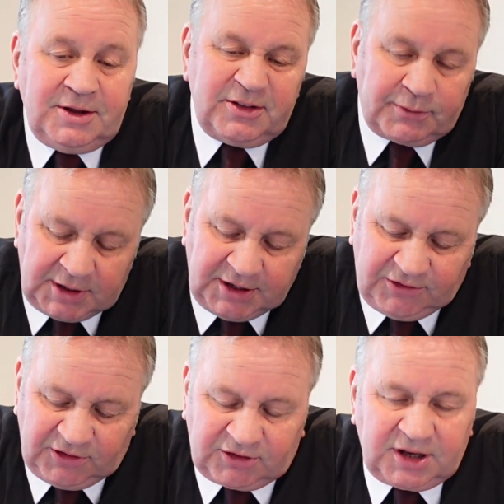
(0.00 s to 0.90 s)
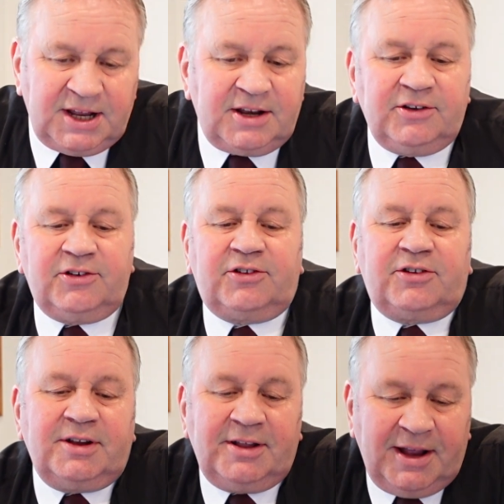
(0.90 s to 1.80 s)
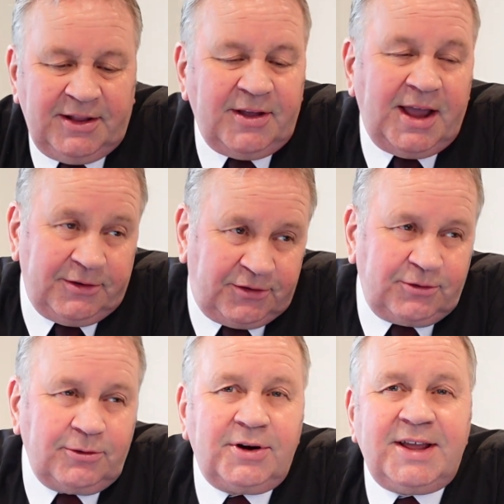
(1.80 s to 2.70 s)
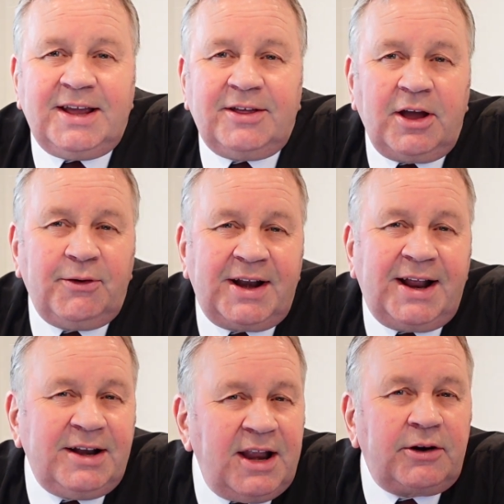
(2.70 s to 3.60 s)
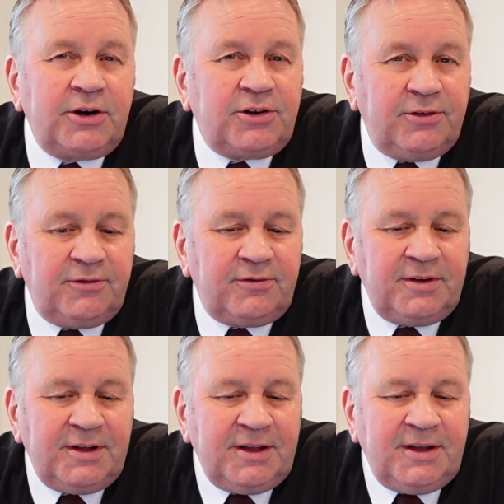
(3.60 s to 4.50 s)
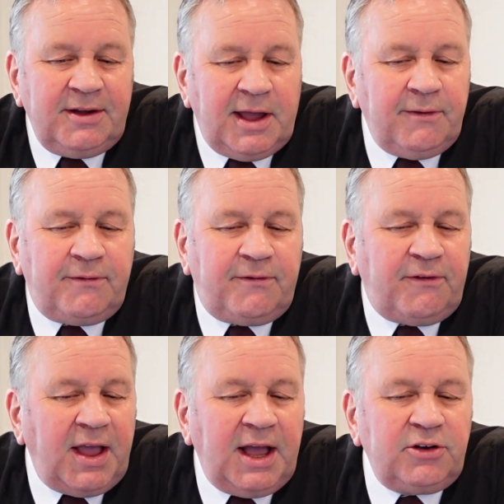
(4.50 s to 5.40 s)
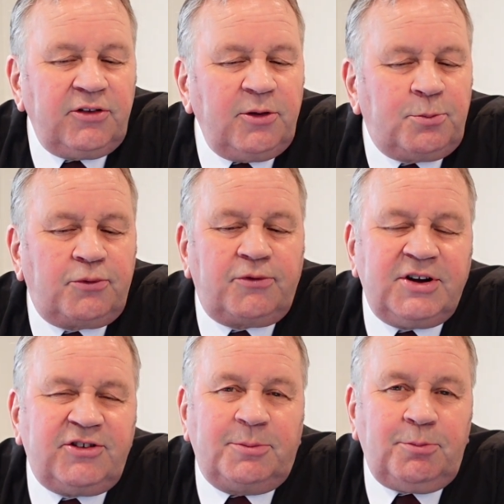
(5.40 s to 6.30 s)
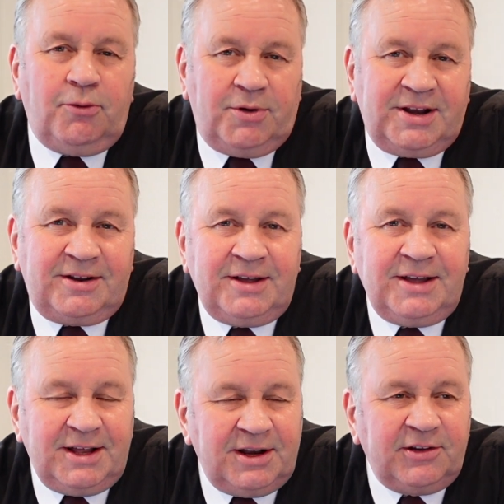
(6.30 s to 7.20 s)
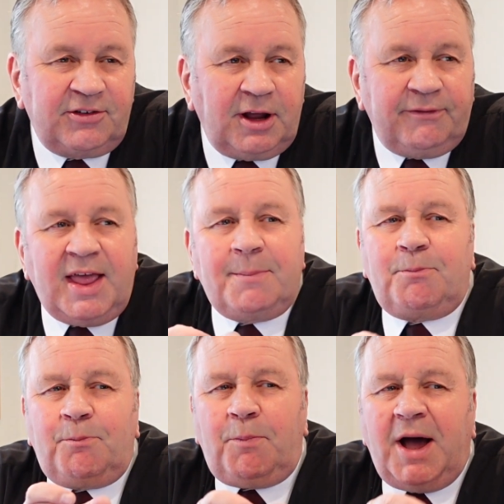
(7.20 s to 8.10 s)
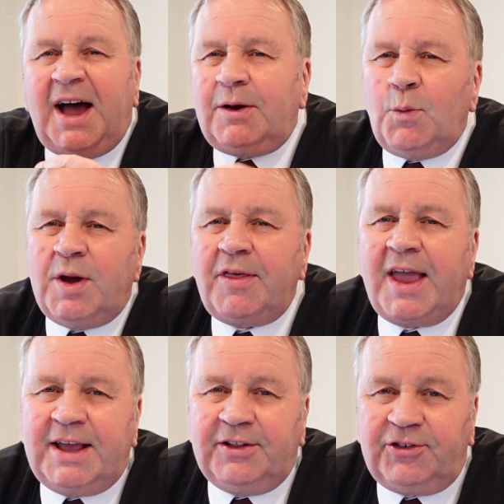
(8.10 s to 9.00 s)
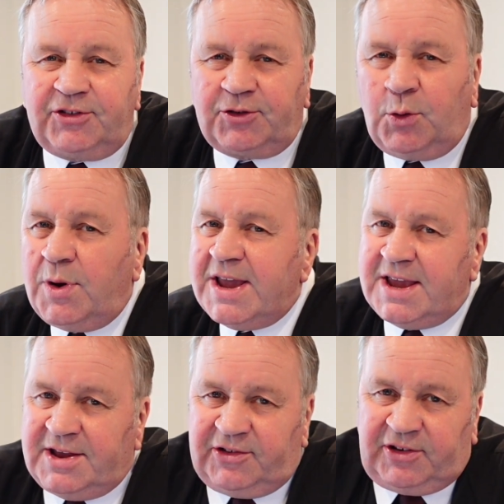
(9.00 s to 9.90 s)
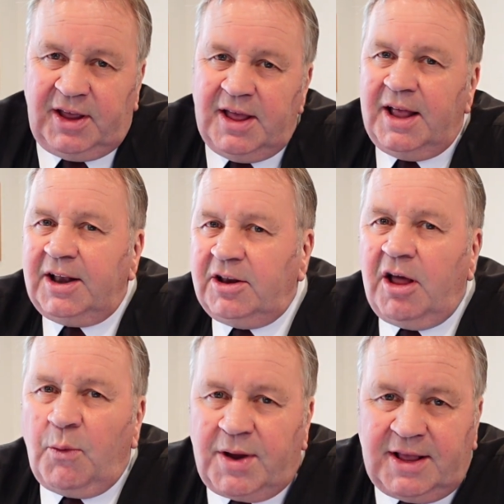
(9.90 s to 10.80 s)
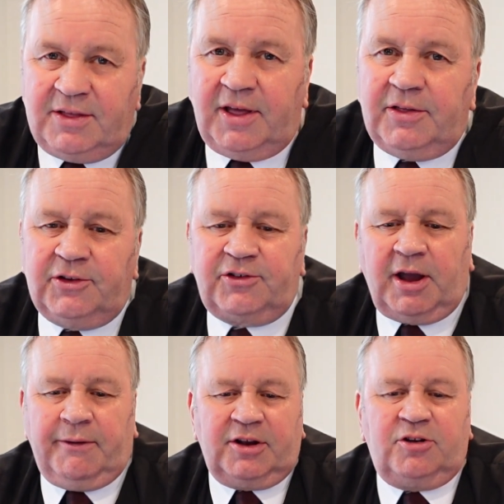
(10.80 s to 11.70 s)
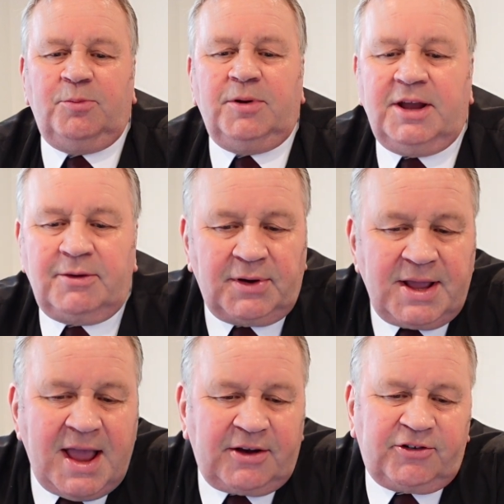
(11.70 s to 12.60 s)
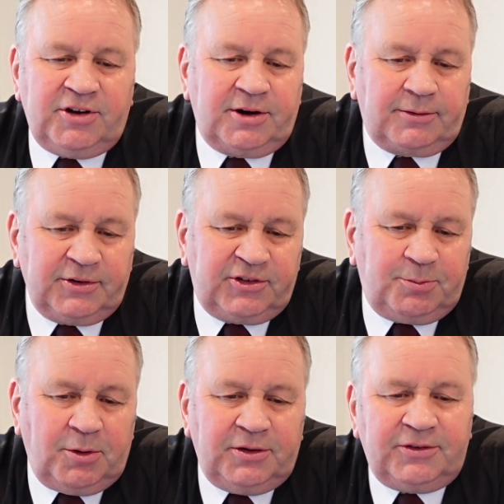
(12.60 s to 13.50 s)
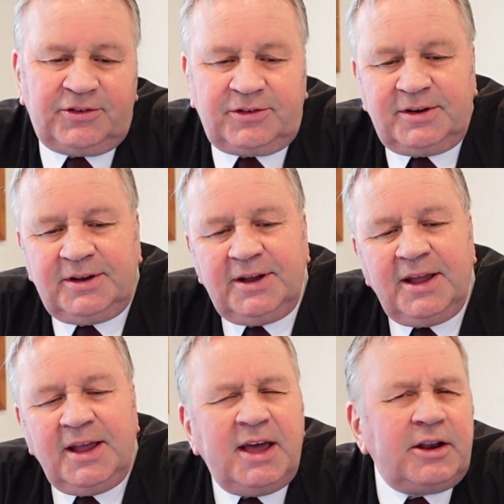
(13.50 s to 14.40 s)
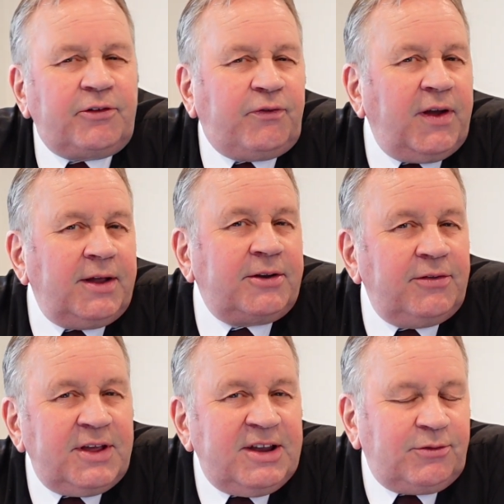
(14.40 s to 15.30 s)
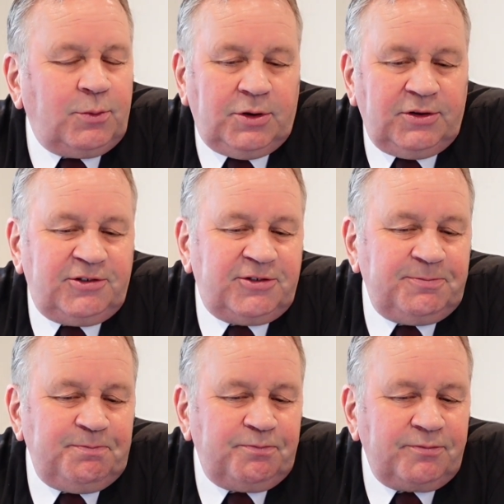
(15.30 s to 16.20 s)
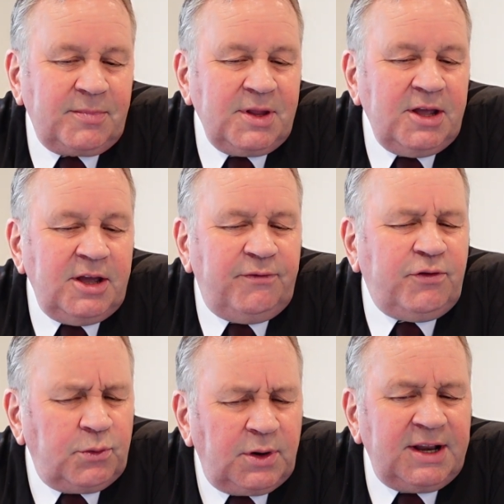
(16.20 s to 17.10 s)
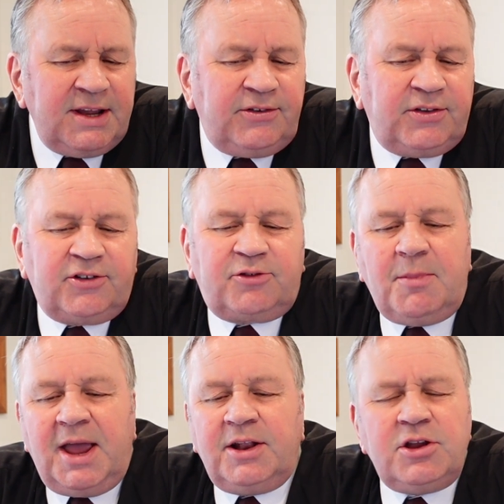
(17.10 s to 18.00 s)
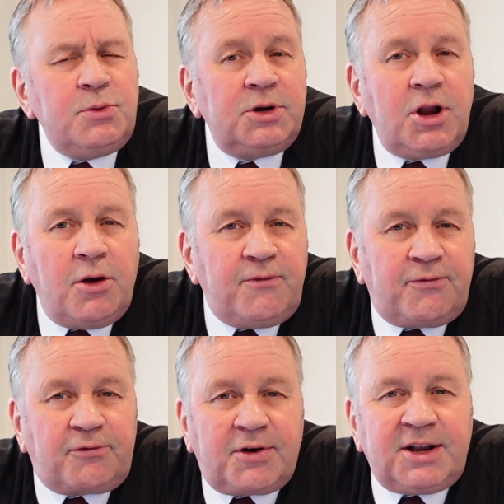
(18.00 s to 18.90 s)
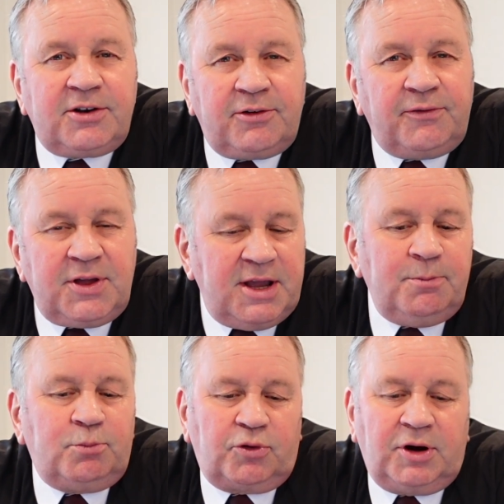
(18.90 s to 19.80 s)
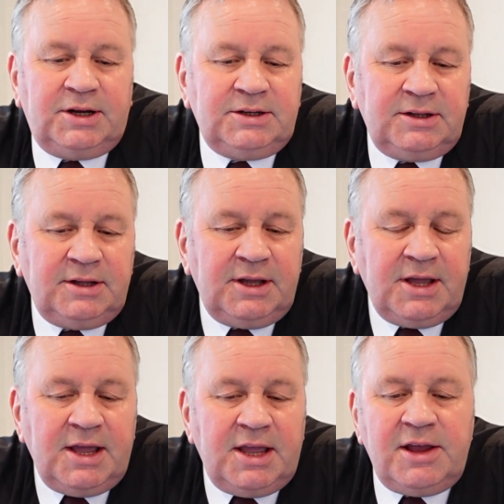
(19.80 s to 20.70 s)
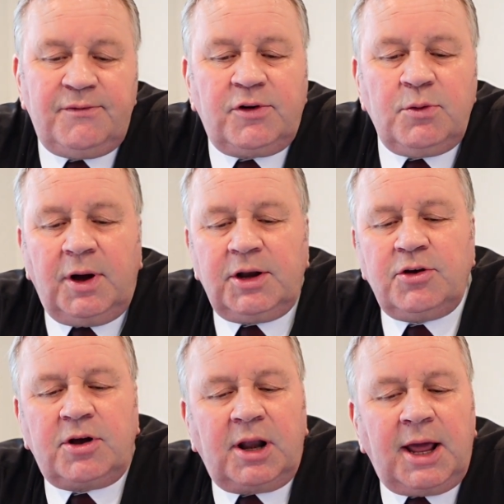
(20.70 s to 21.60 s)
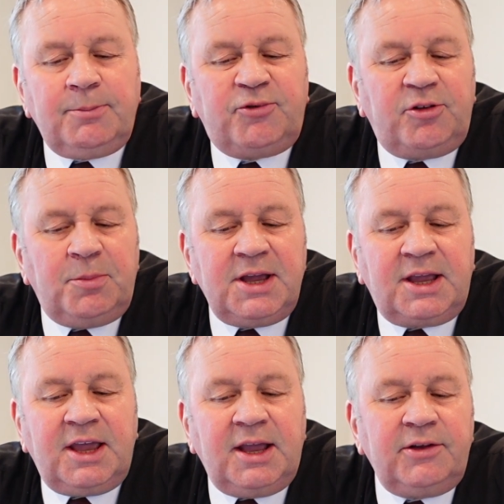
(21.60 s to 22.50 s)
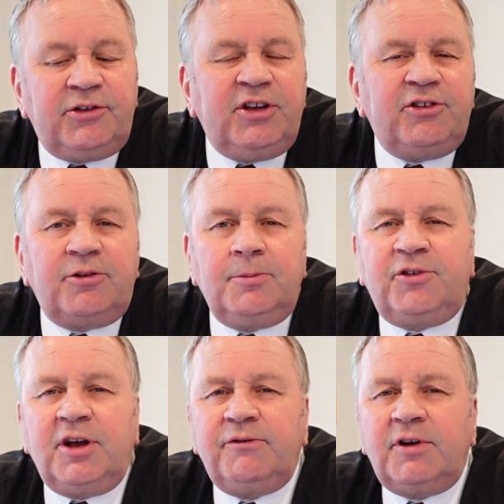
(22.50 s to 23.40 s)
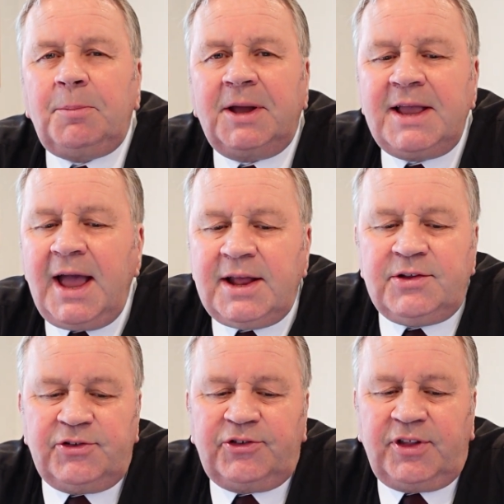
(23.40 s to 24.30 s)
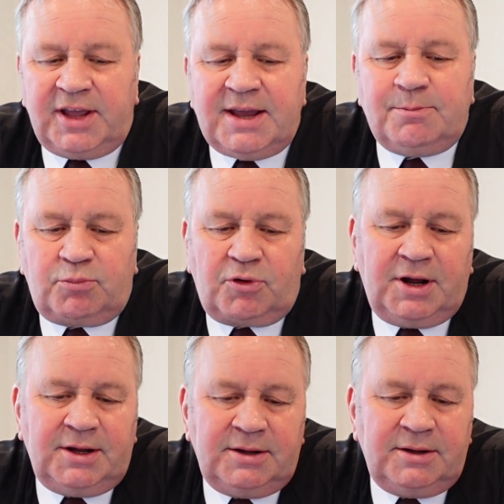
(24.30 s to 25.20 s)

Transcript: The religious leaders in our story here, though in our narrative, have found the pressure point in his life, that part where they can squeeze, knowing that there's going to be a reaction and a response. And it's found in these words: "If you release this man, you are no friend of the emperor. Everyone who claims to be a king sets himself up against the emperor."